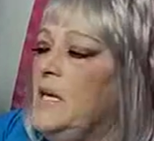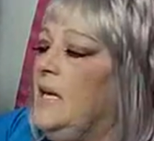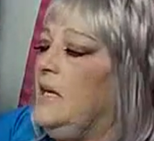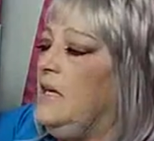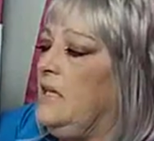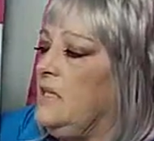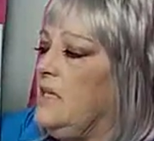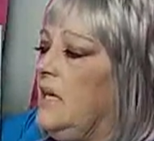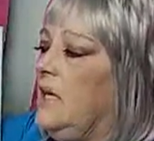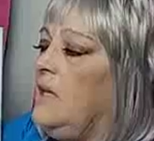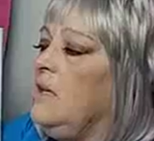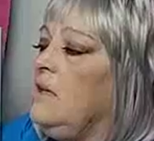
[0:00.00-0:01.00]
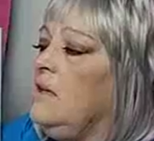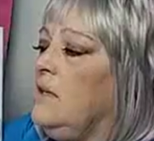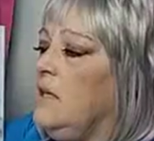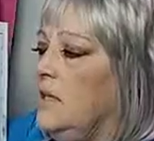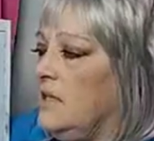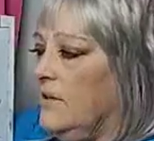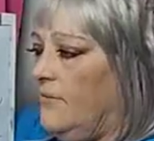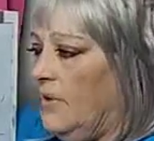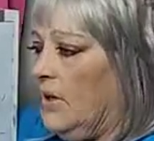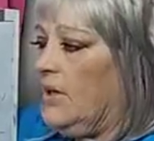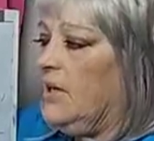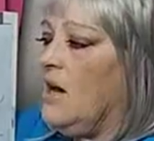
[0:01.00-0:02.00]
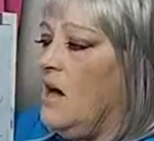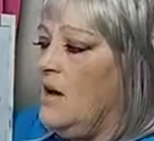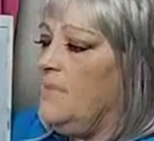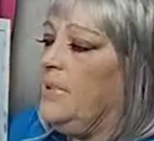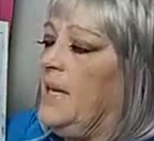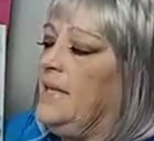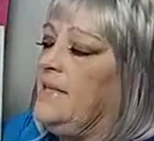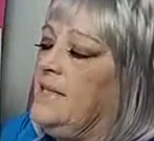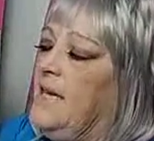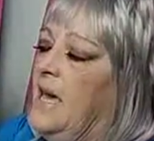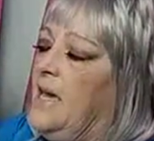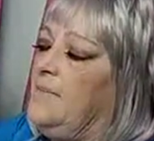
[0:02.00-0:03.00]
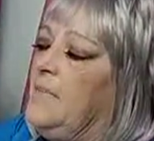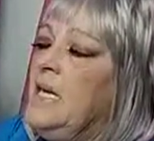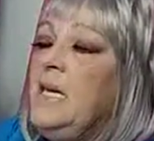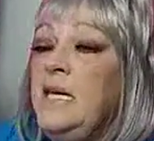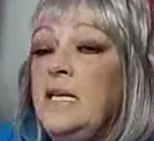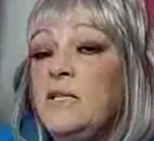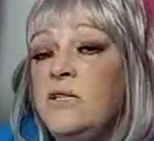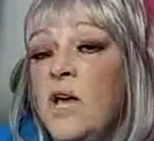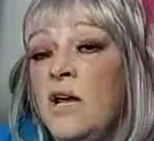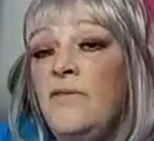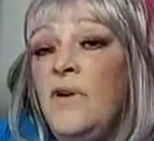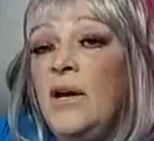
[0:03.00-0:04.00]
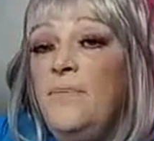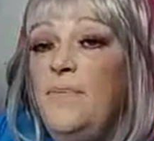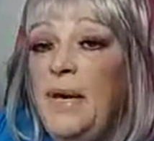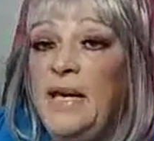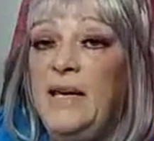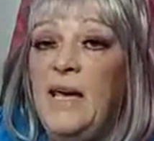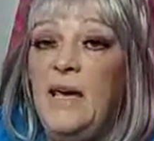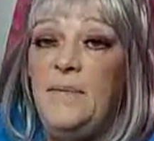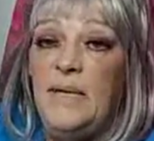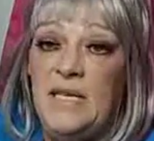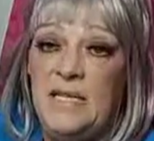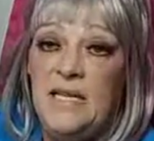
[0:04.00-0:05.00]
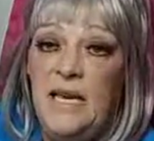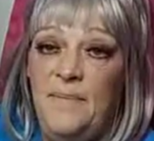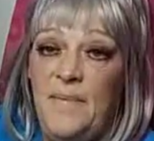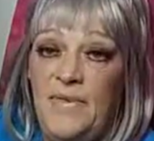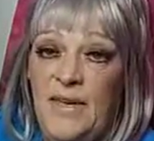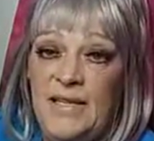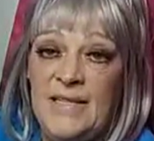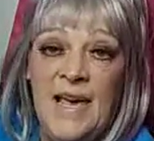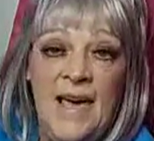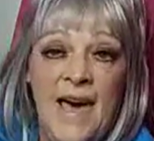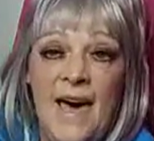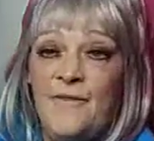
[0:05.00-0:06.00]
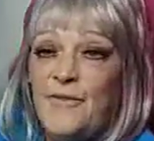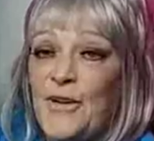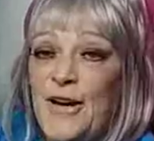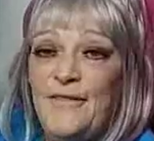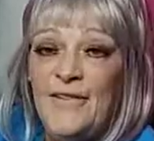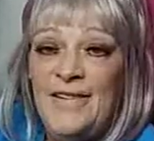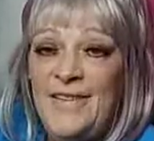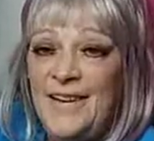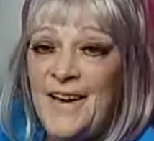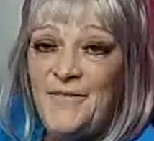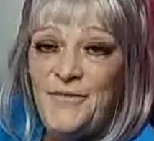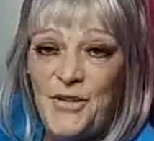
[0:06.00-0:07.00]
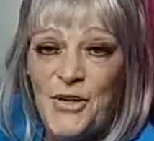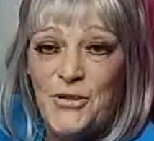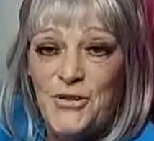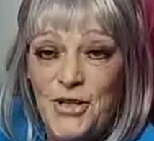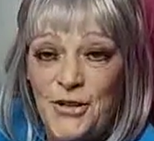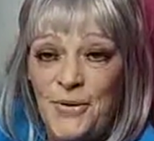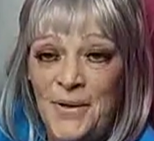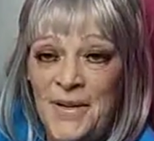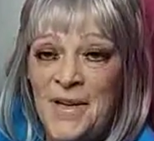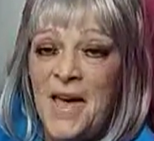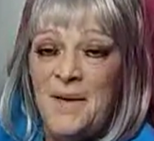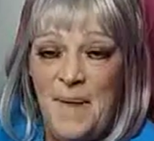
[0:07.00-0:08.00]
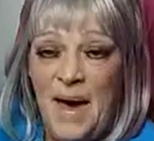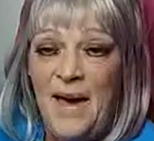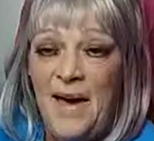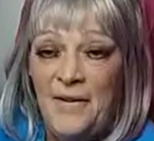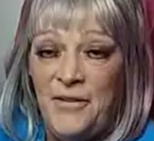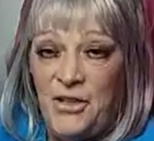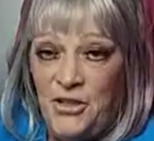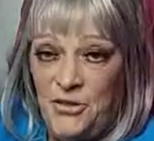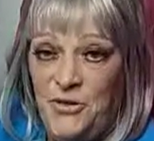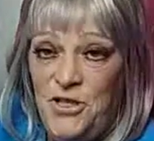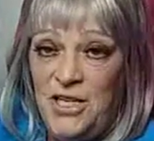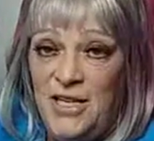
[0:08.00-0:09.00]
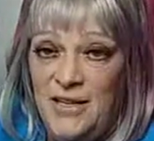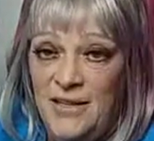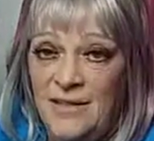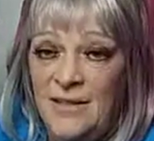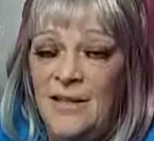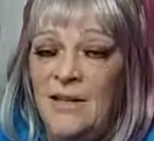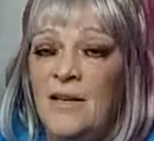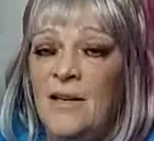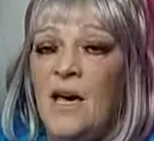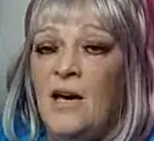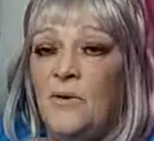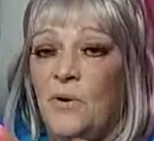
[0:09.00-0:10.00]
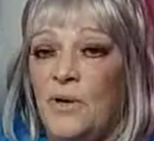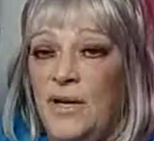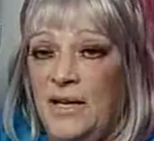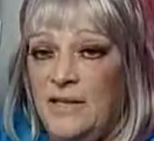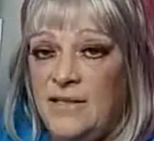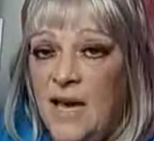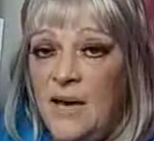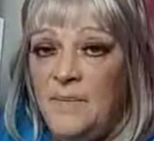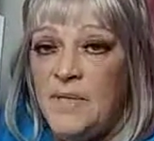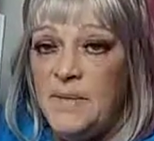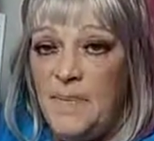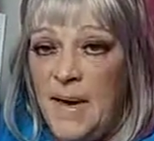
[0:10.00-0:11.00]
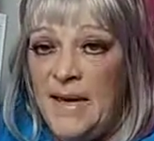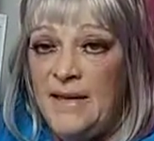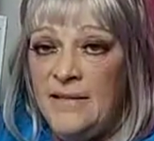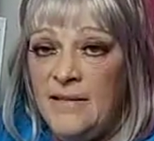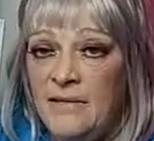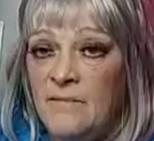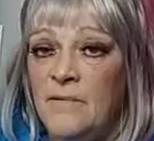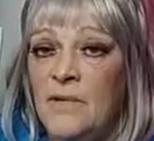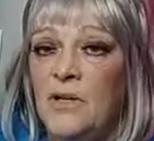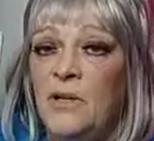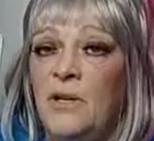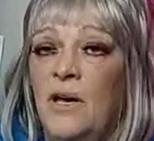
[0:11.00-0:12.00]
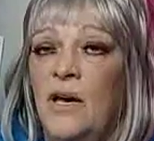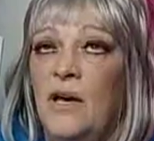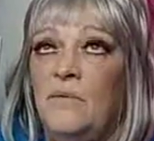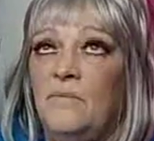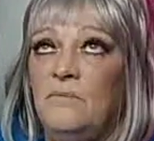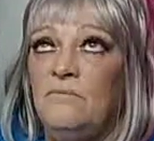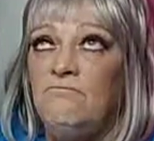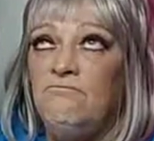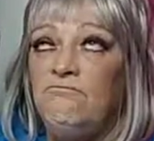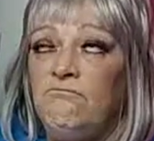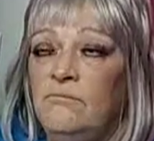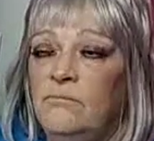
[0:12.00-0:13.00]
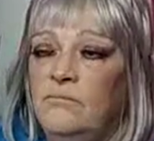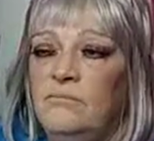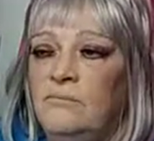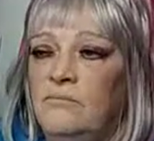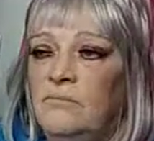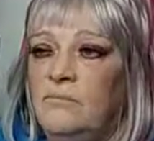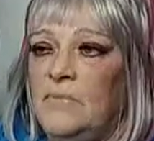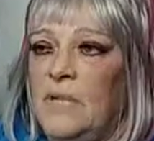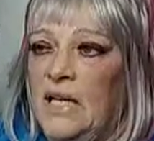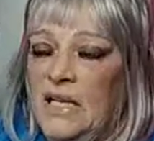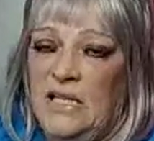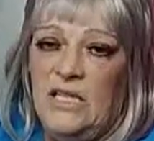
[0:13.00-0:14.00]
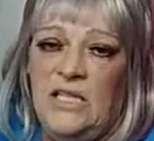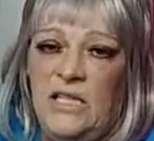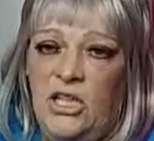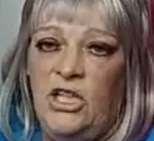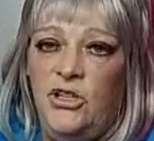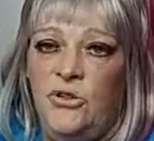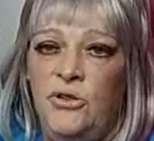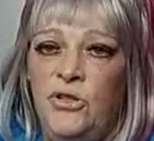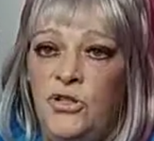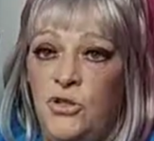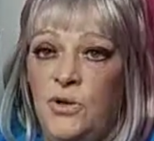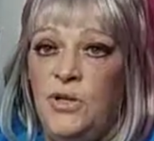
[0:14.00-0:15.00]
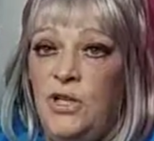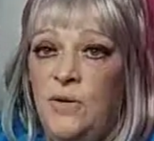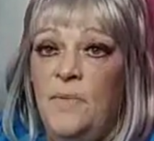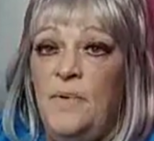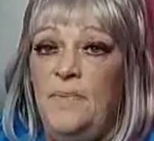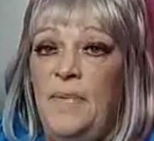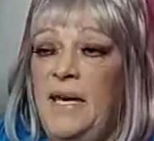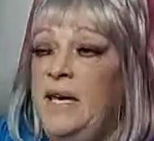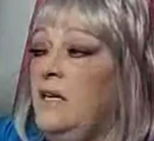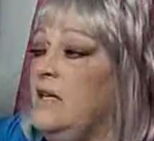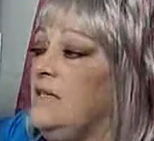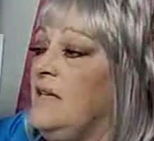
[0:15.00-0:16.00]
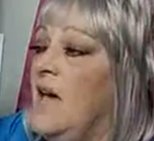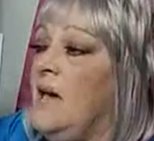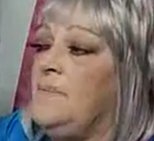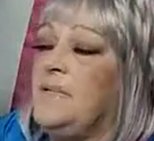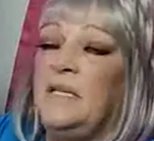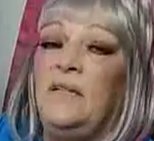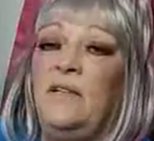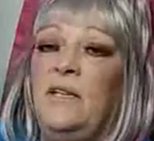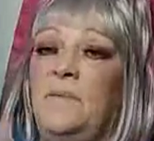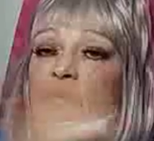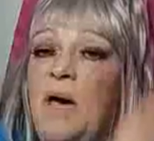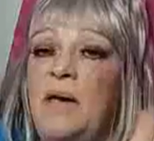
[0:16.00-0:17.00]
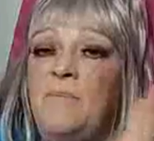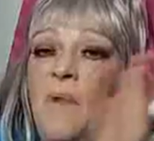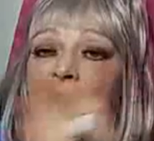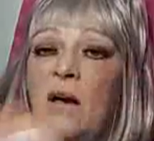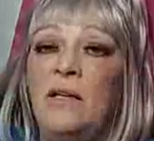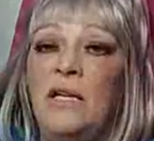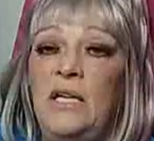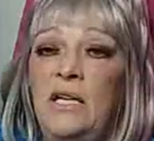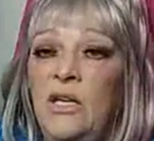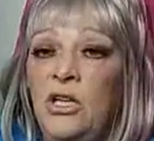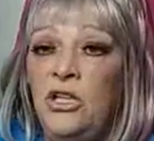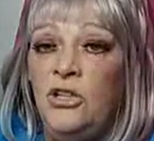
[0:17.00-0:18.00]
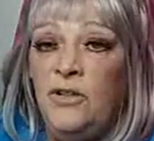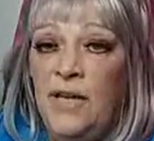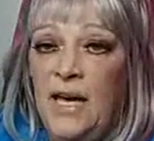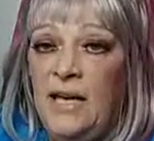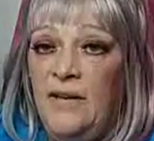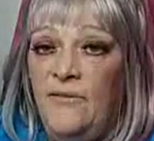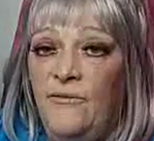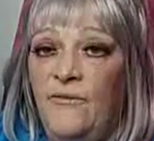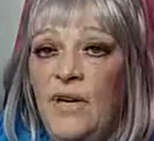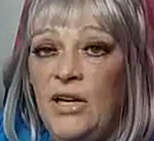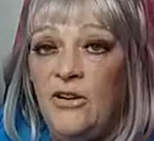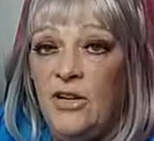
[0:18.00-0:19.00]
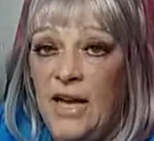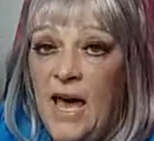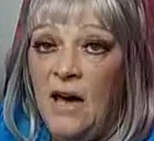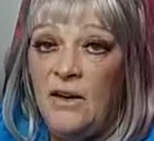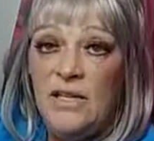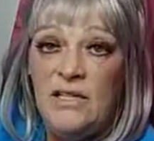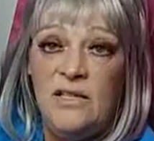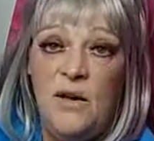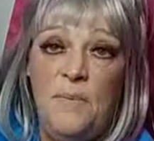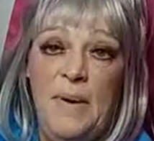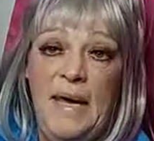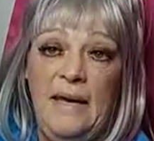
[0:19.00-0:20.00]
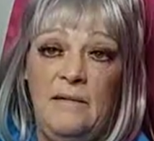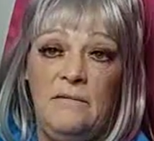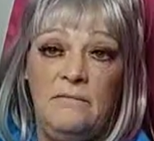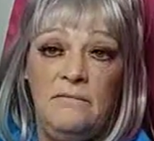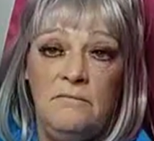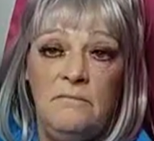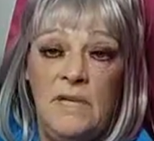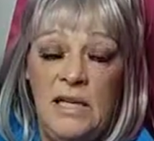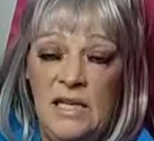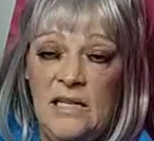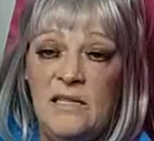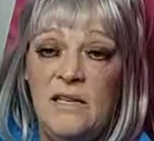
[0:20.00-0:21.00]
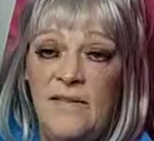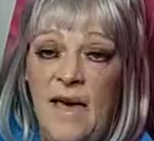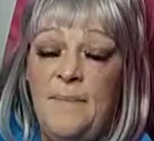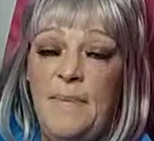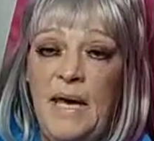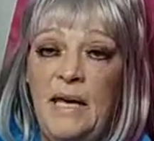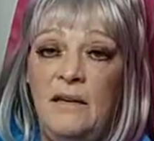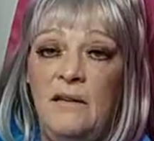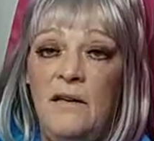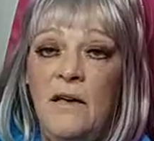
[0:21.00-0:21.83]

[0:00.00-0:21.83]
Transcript: And it is a it is a very complex game. It's not a very big game in the scheme of things. After everything I've told you about how huge it is, according in time space, um, it is huge to a human being. It's absolutely mind boggling. You can't even figure it out. It's so big. It is that big.